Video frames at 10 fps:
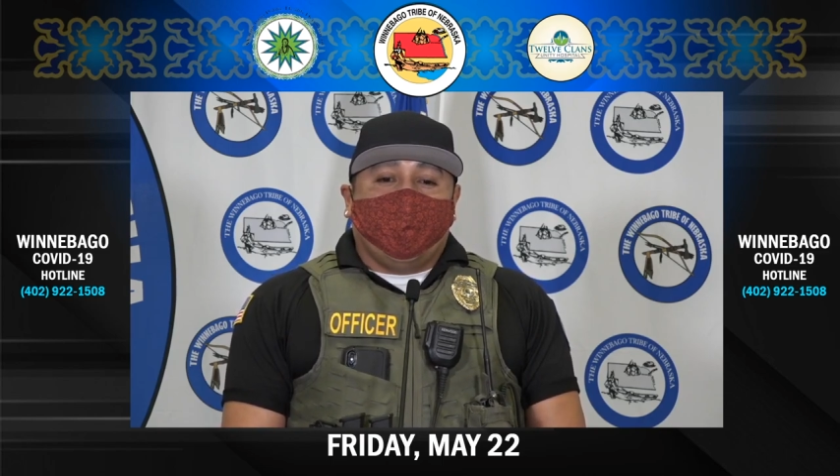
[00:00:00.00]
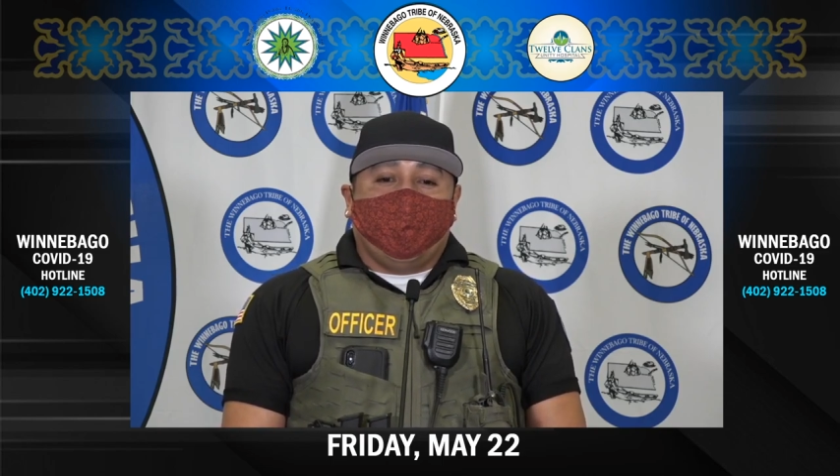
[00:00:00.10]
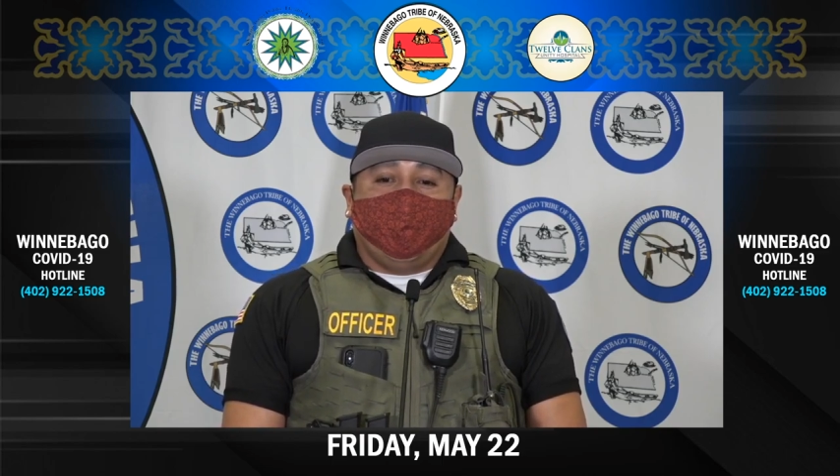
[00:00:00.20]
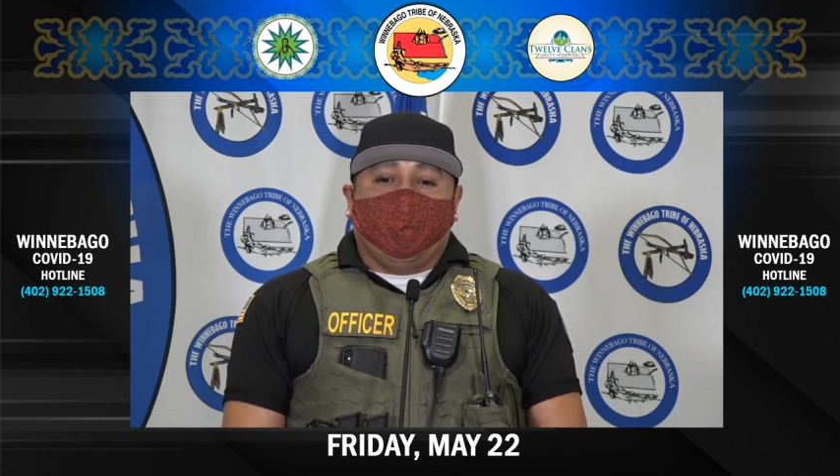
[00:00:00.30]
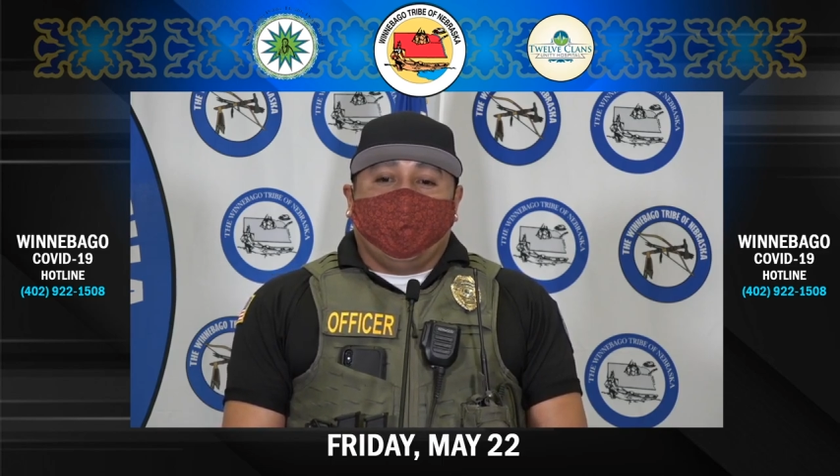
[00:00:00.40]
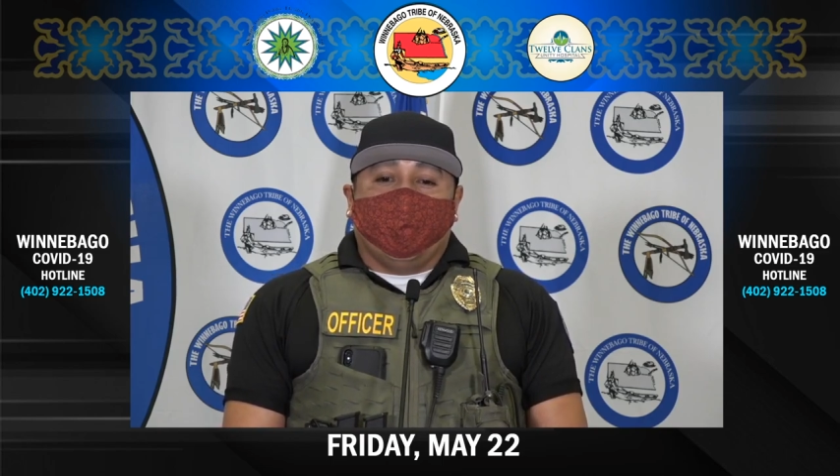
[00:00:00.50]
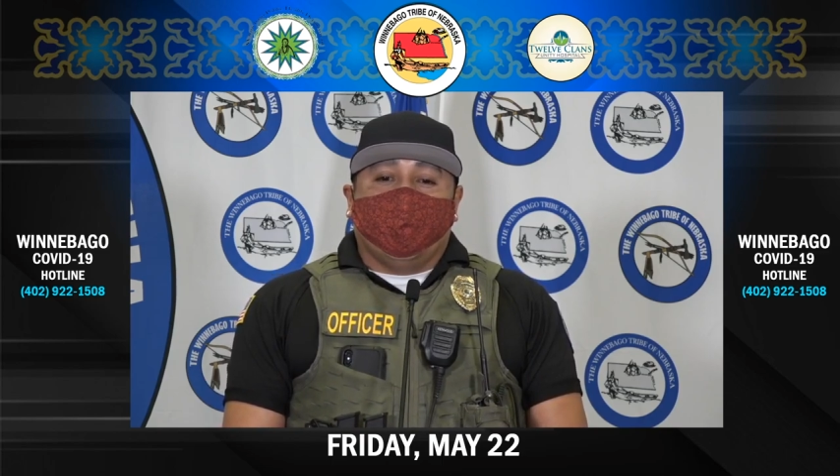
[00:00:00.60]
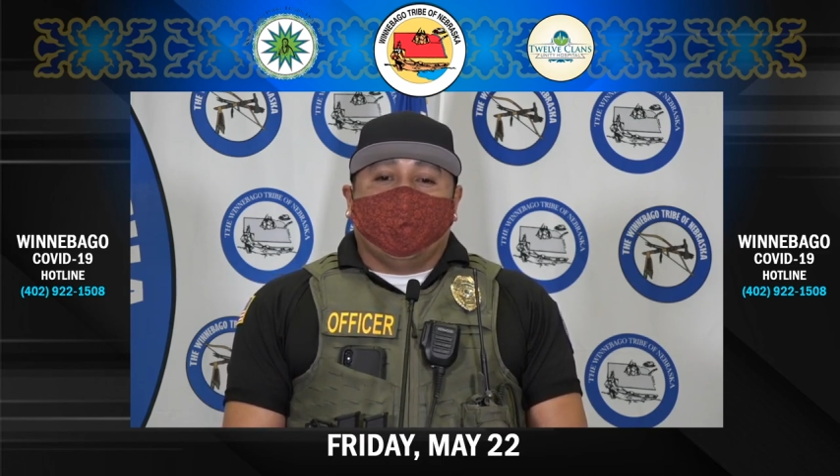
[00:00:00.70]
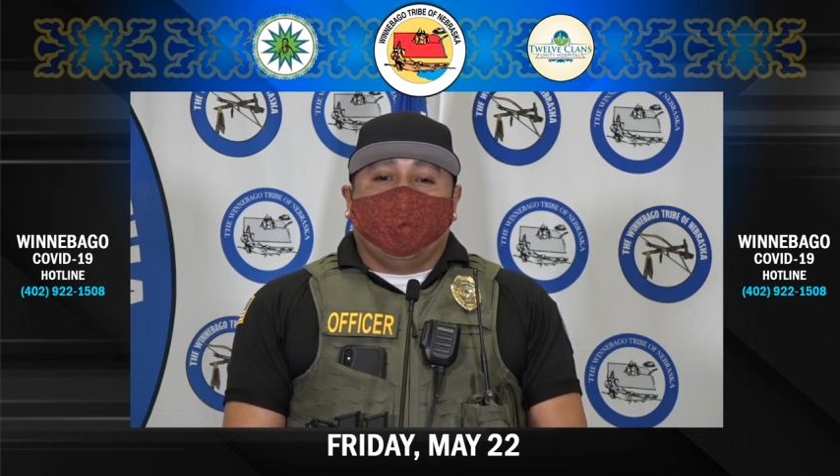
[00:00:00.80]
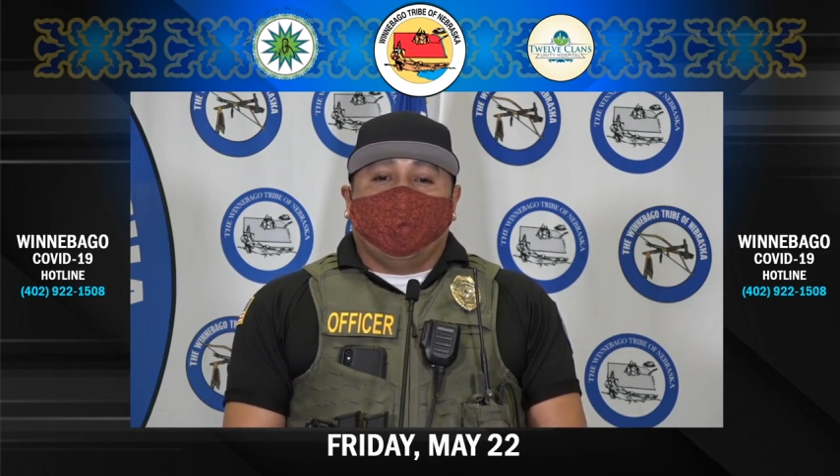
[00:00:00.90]
And, uh,
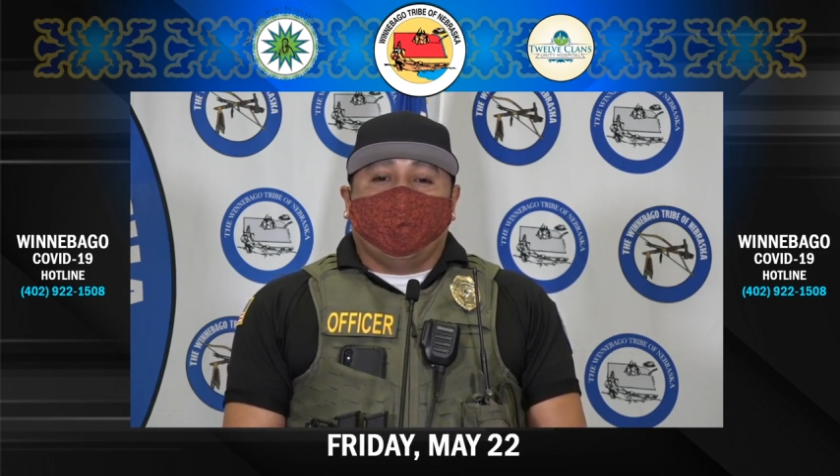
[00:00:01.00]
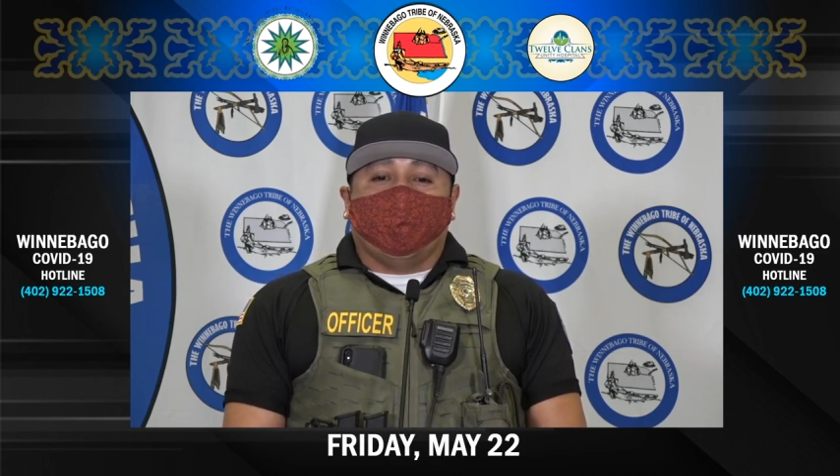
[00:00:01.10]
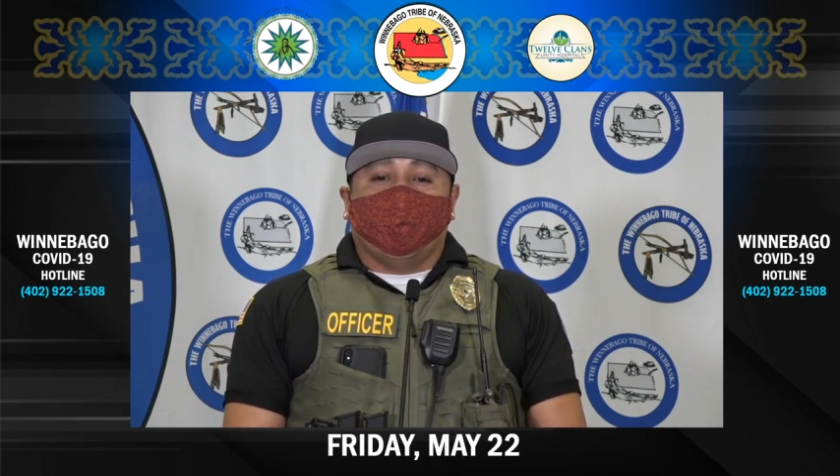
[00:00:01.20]
you know, if,